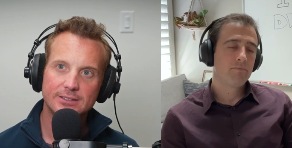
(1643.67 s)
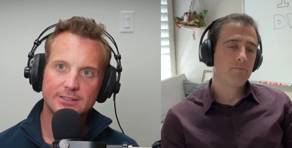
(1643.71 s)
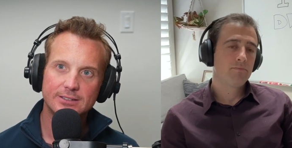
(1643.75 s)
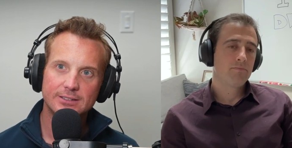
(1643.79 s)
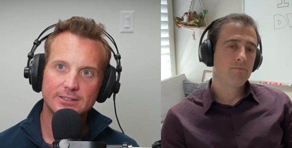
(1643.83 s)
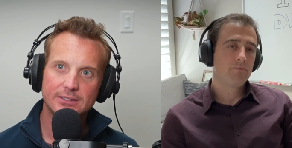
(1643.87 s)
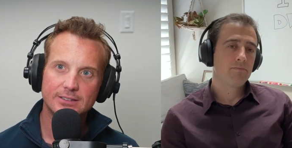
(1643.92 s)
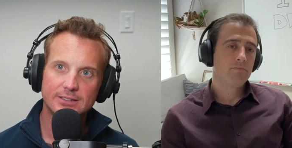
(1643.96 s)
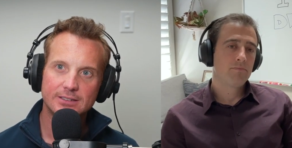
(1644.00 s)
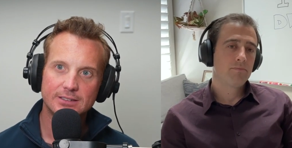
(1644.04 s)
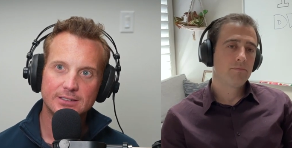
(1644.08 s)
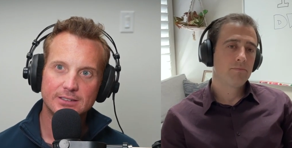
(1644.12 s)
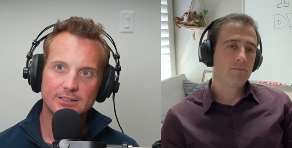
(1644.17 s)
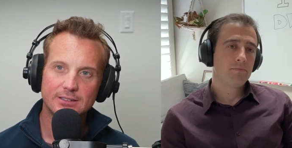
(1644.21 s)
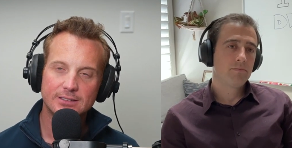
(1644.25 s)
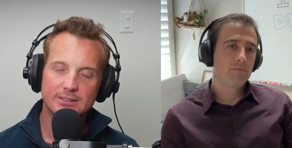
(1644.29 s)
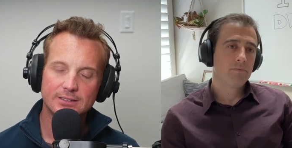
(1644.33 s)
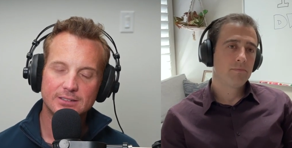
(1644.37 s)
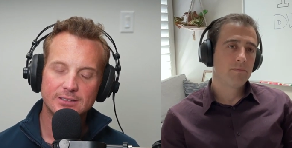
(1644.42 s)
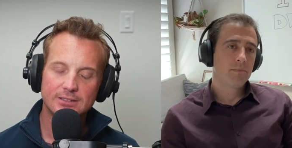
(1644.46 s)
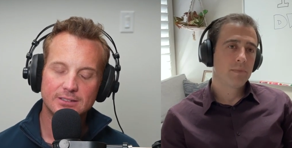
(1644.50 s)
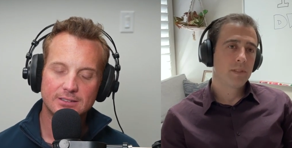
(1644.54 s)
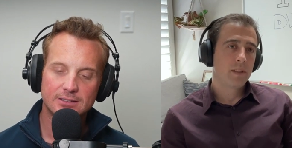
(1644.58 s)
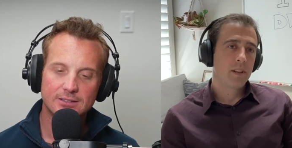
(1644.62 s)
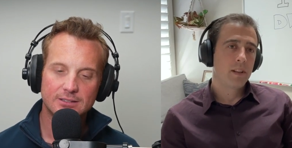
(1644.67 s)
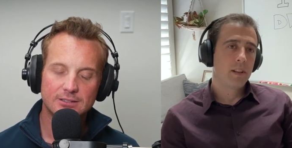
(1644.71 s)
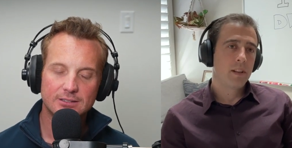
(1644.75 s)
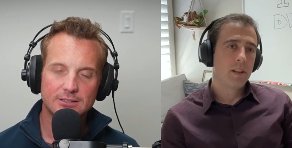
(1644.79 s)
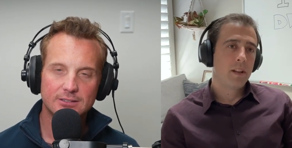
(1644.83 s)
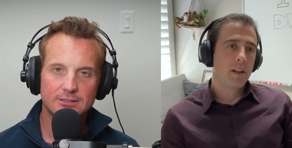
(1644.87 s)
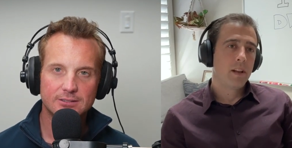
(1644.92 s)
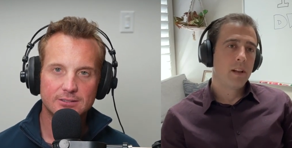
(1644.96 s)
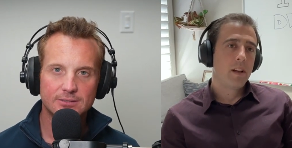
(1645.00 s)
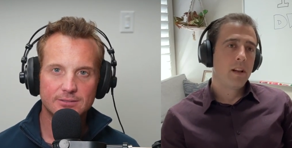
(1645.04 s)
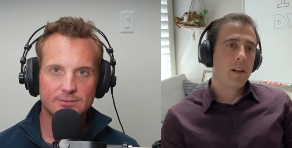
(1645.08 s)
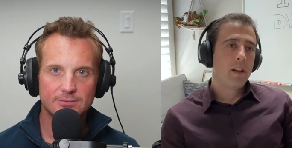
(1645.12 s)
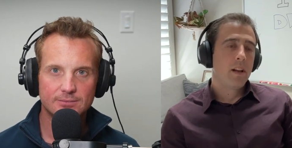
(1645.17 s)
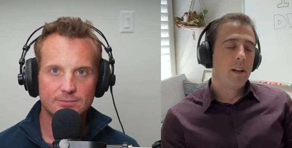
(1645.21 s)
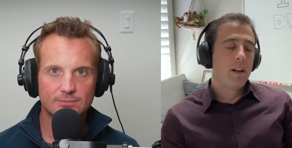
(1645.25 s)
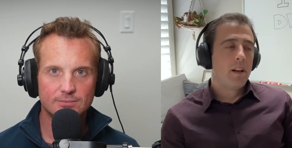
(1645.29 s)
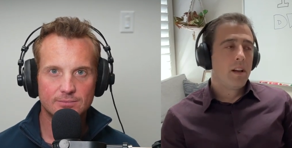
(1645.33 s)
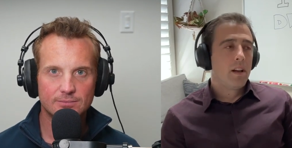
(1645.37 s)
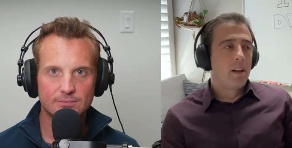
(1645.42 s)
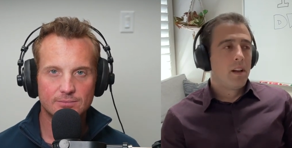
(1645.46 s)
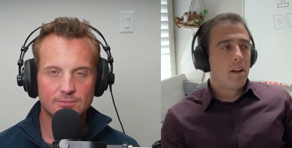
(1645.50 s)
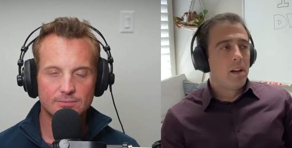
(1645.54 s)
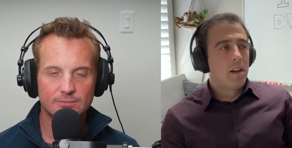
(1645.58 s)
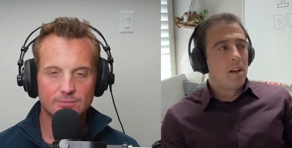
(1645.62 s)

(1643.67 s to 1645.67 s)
No one is speaking in this clip.